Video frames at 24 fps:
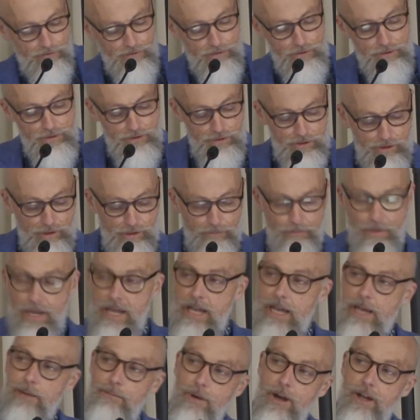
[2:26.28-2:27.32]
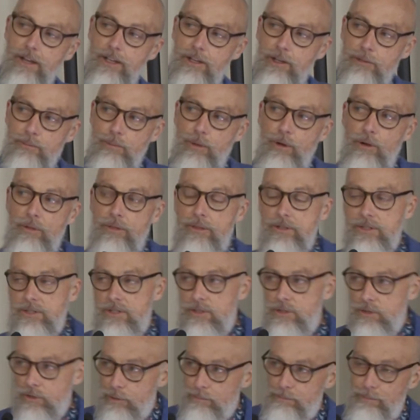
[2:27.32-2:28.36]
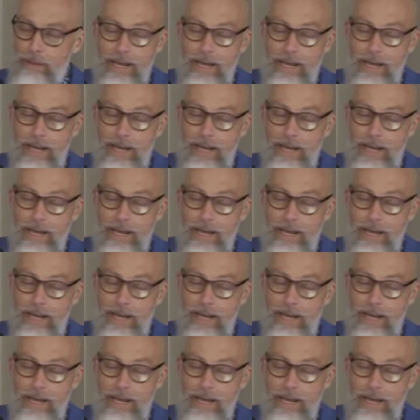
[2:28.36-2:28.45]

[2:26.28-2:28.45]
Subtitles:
the future. And my hypothesis on the